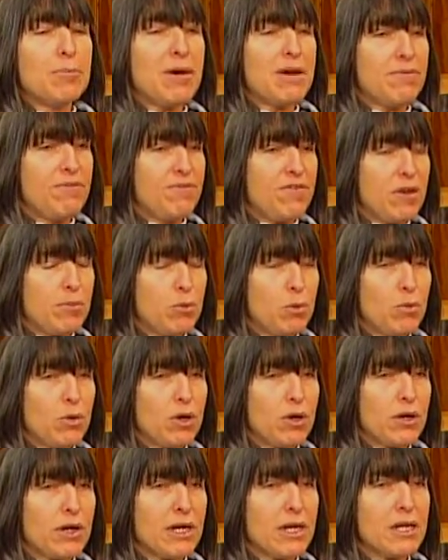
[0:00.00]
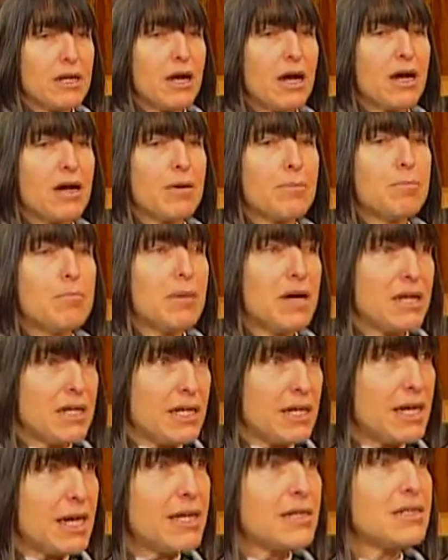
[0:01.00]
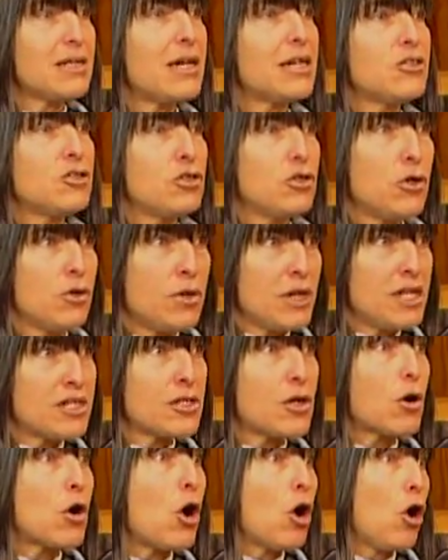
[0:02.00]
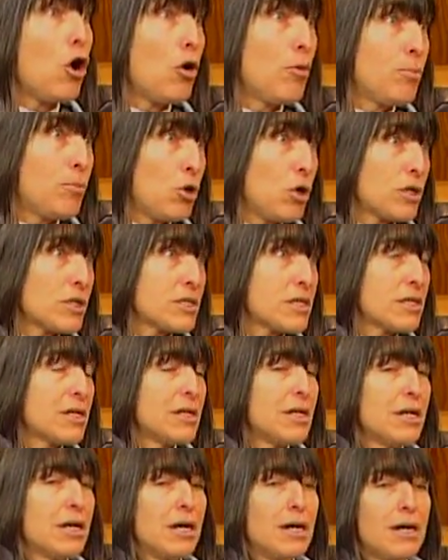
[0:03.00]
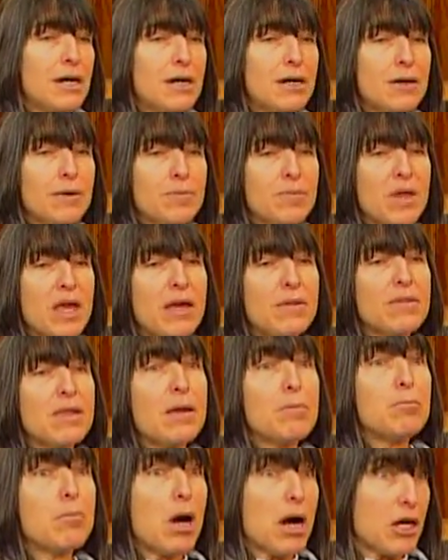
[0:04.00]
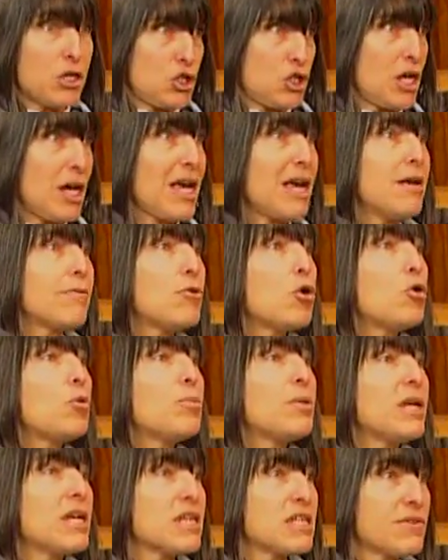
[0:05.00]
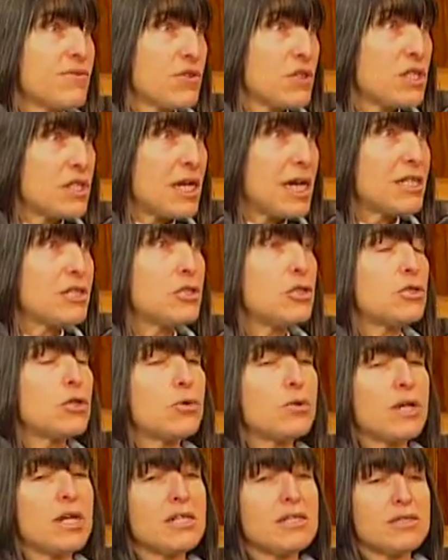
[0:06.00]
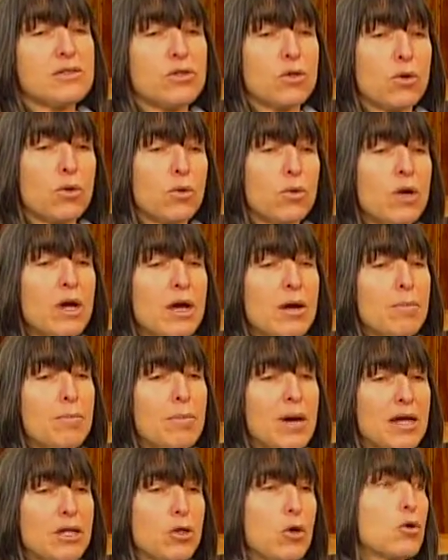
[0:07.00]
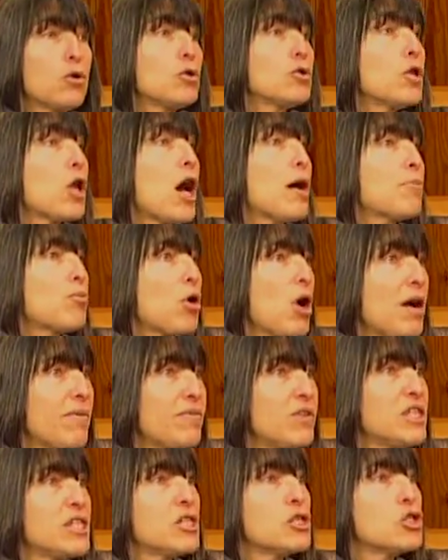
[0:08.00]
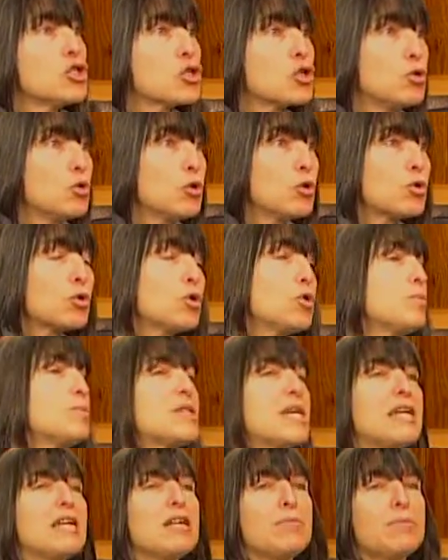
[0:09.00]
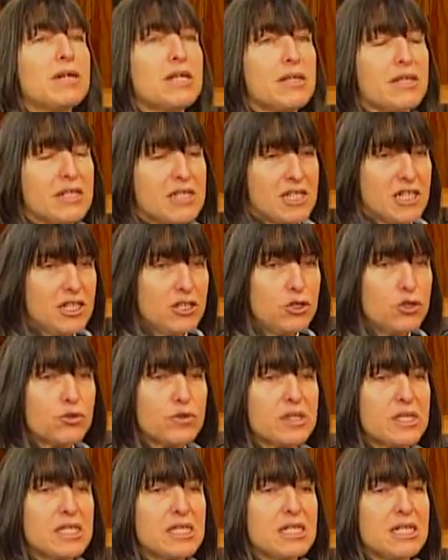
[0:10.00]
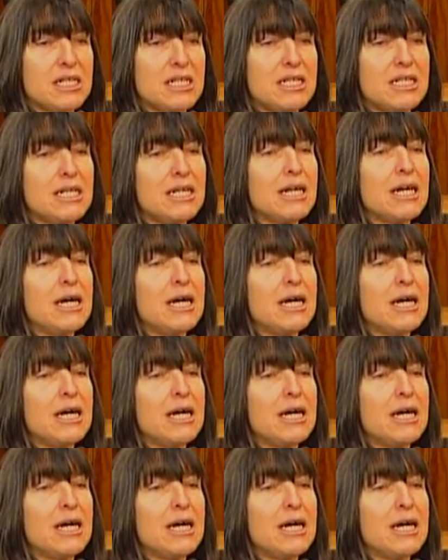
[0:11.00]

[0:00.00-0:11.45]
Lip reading: My February Monday night Dine to Donates are all booked. And then March, I have openings for the Dine to Donates. So my local nonprofits and school groups, anybody that's interested,